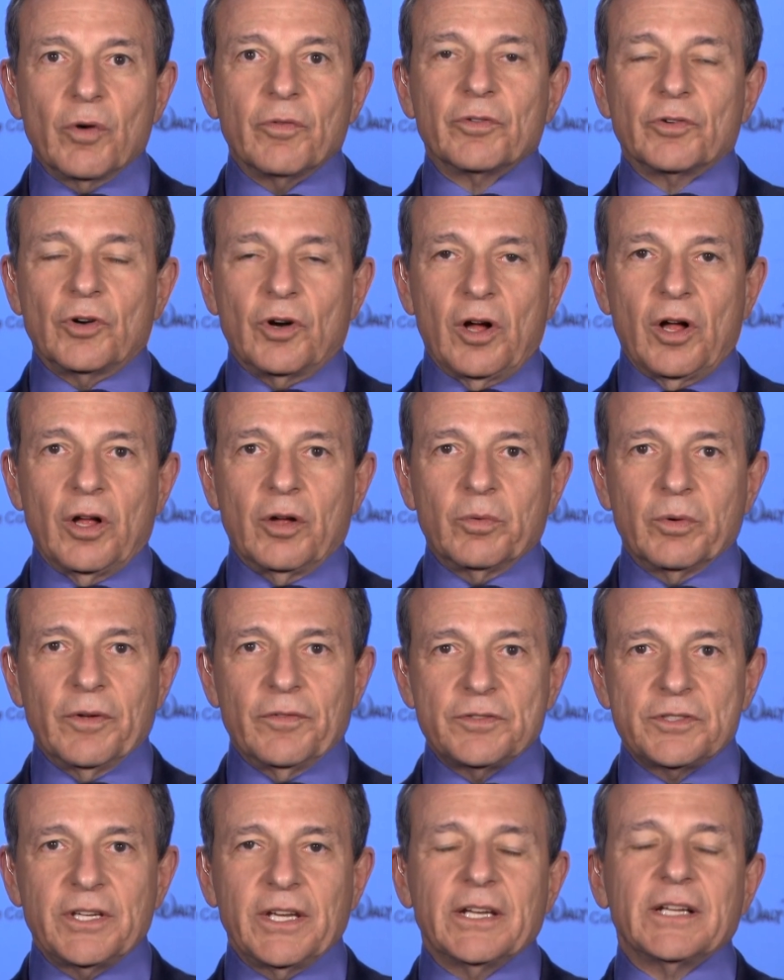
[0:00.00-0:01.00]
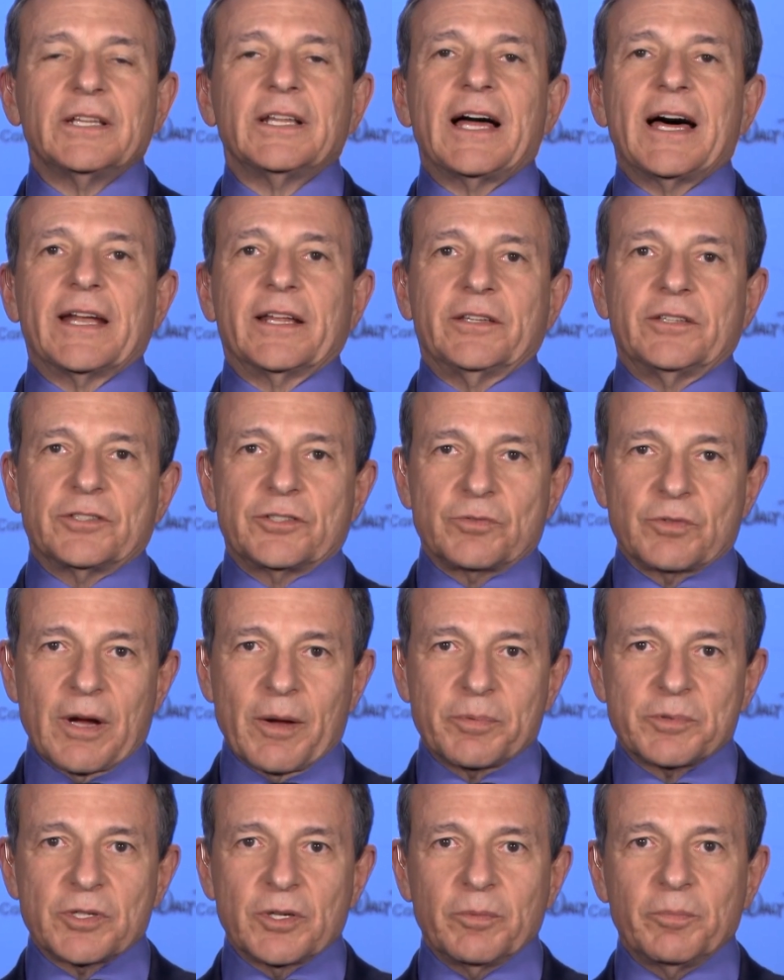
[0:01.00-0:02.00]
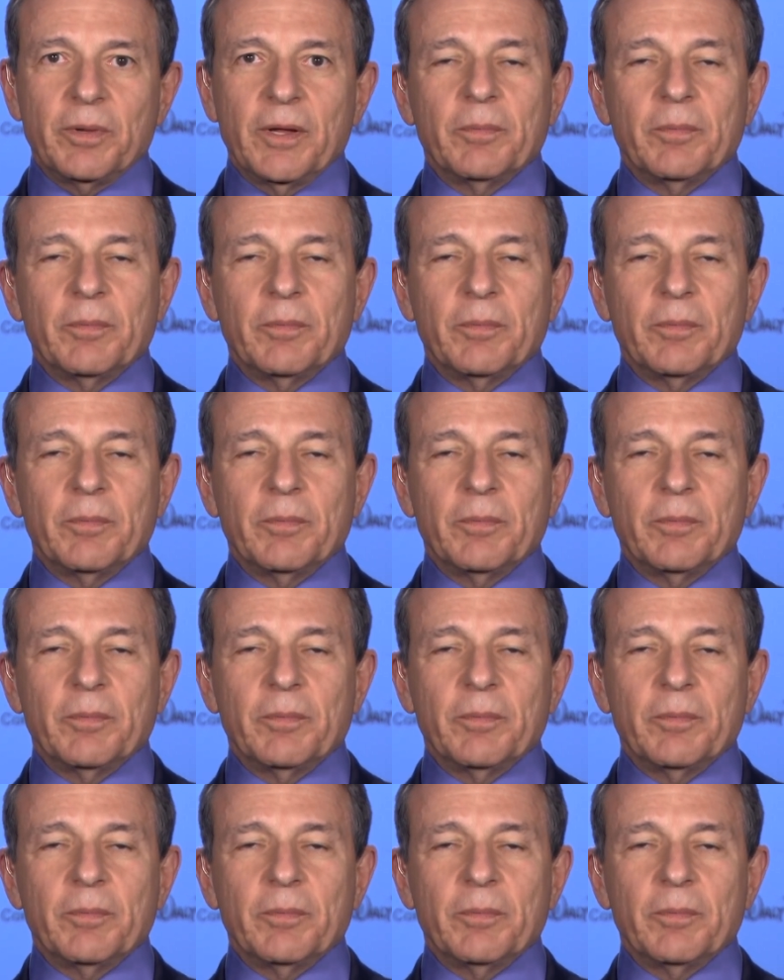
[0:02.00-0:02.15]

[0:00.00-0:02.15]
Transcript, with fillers: overall. We've seen a lot of disruption.